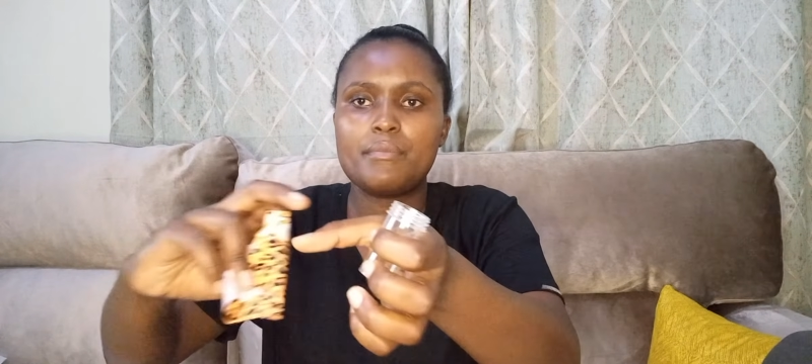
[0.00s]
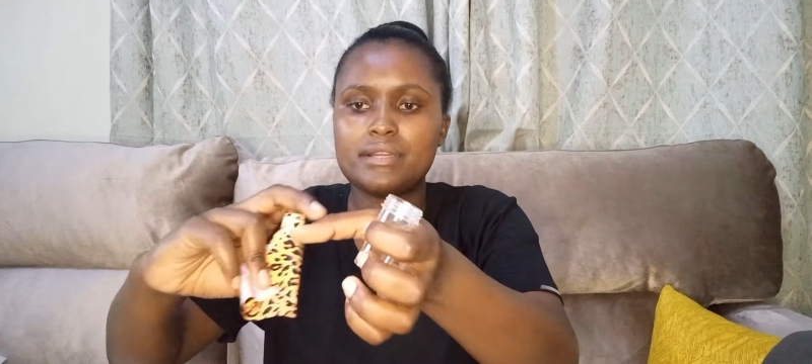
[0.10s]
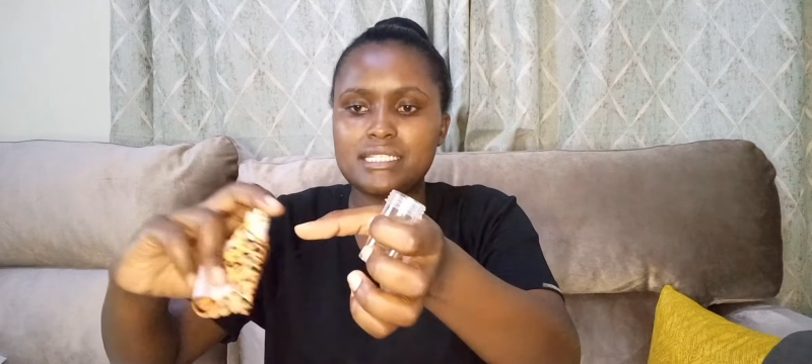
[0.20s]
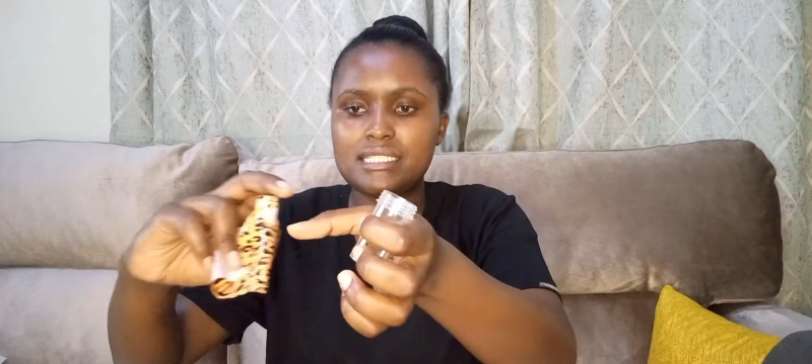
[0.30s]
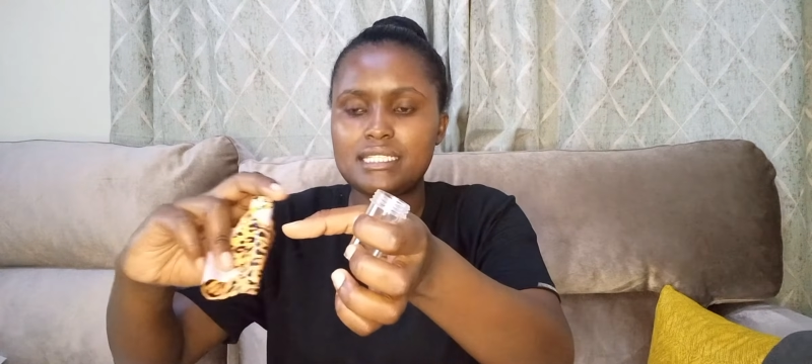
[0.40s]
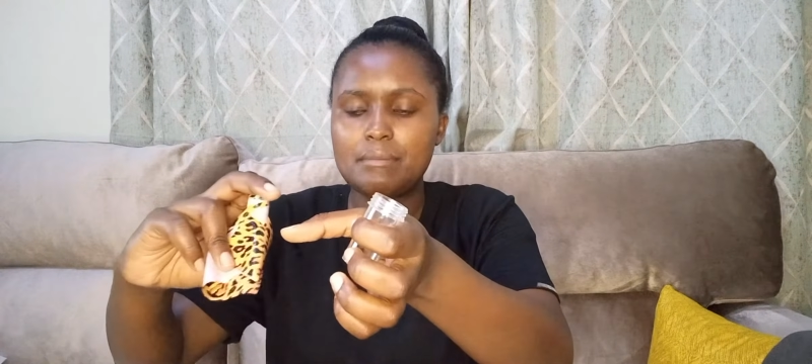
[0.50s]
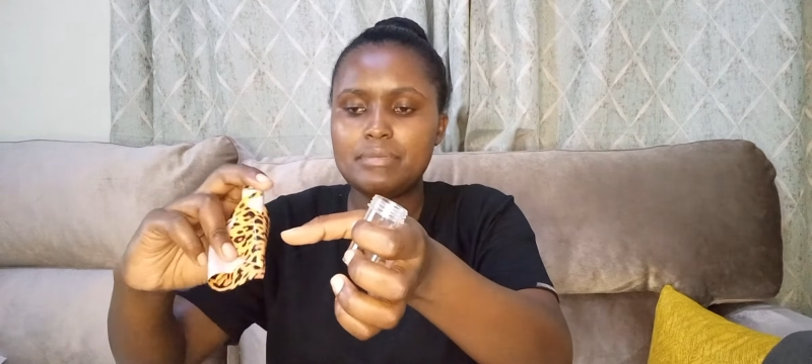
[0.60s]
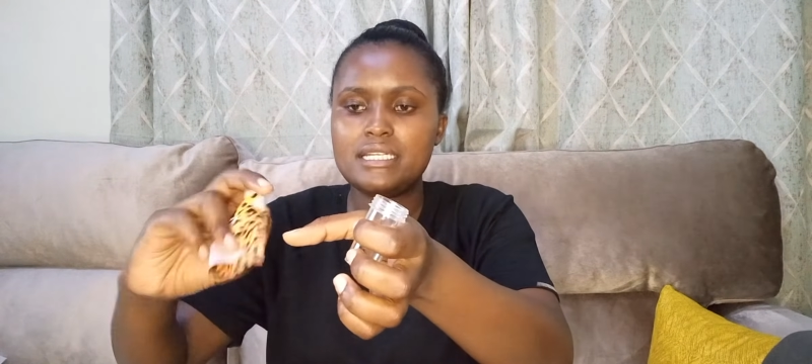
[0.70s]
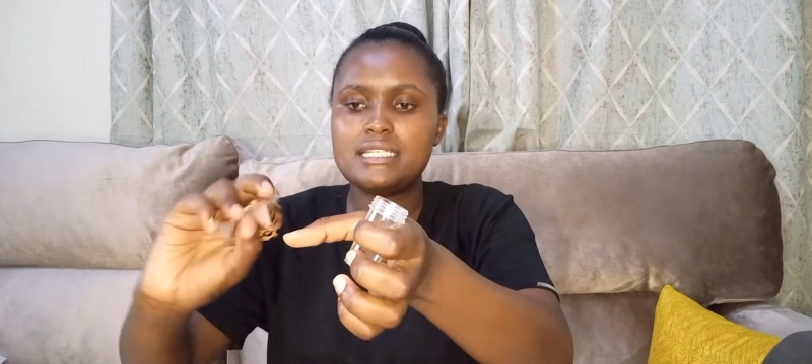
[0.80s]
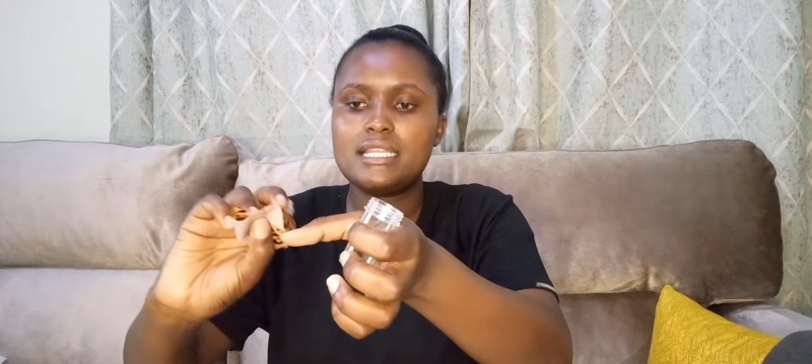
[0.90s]
press it a
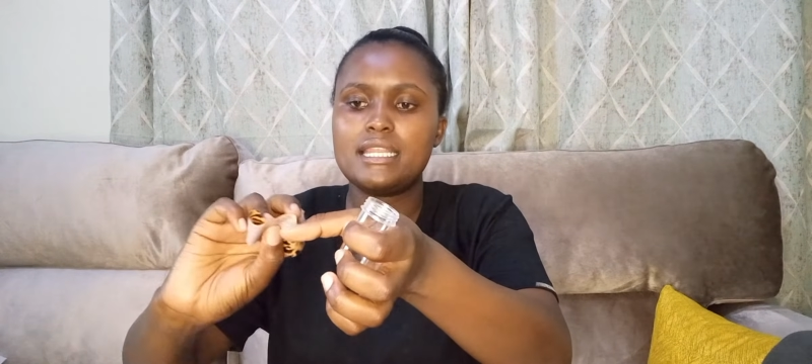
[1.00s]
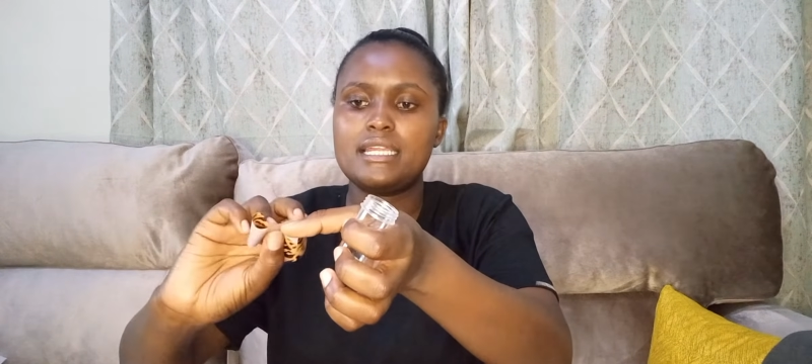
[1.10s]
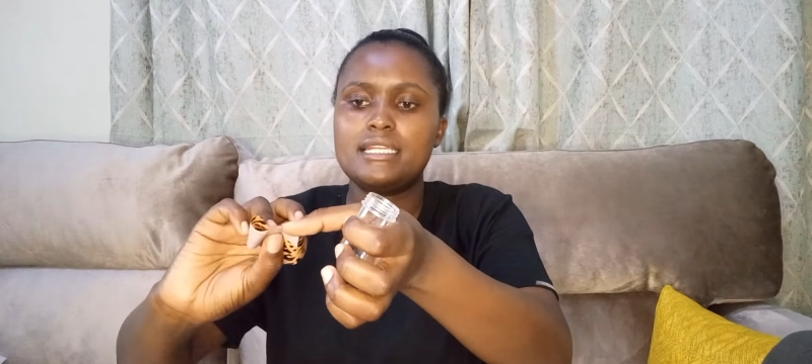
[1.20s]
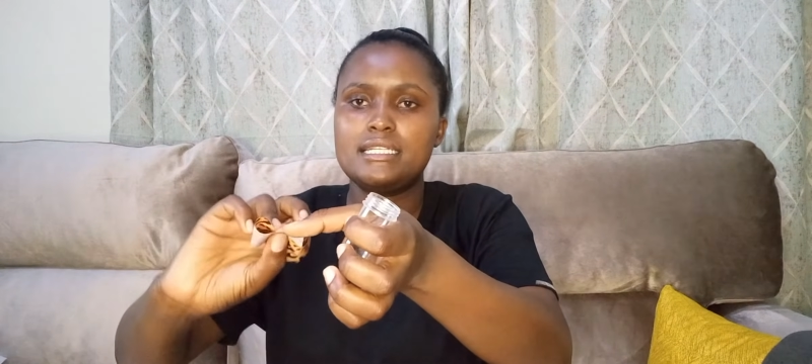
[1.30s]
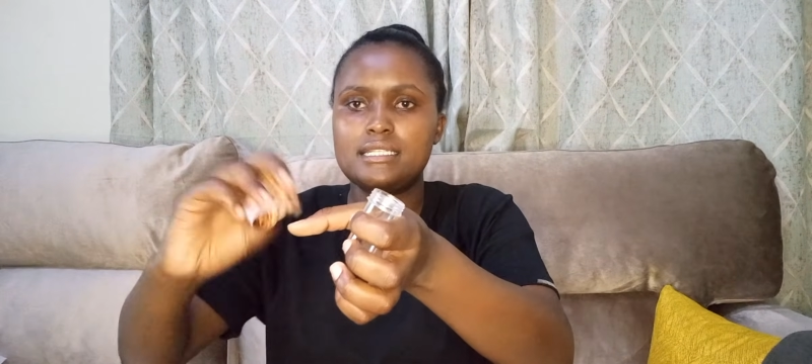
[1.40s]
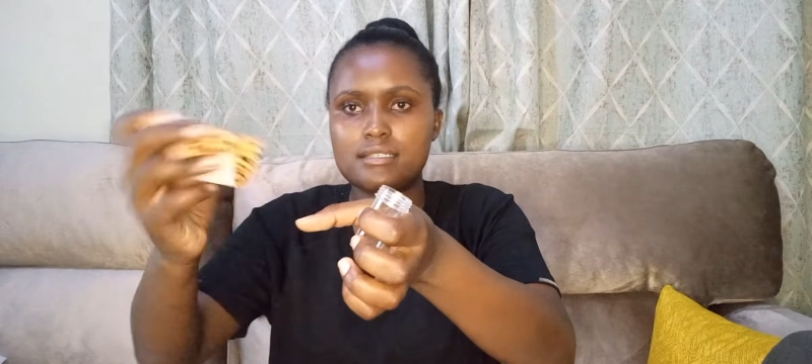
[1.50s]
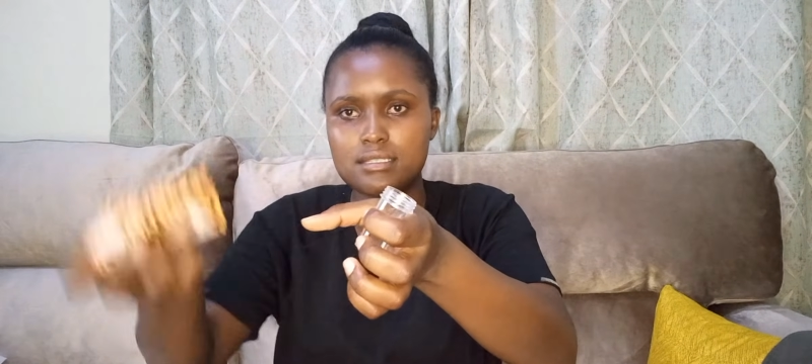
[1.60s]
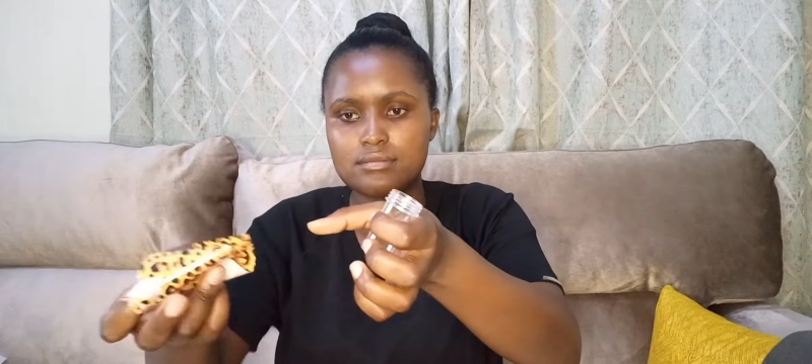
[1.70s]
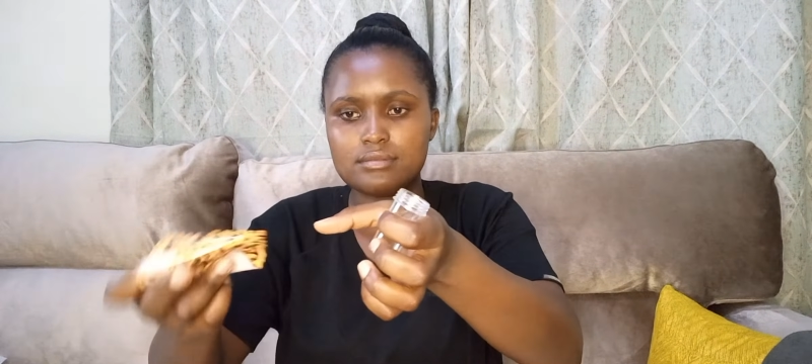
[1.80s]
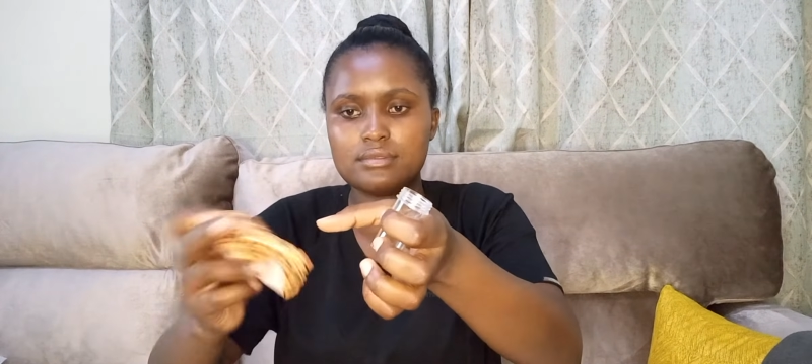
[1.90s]
bit, and then it's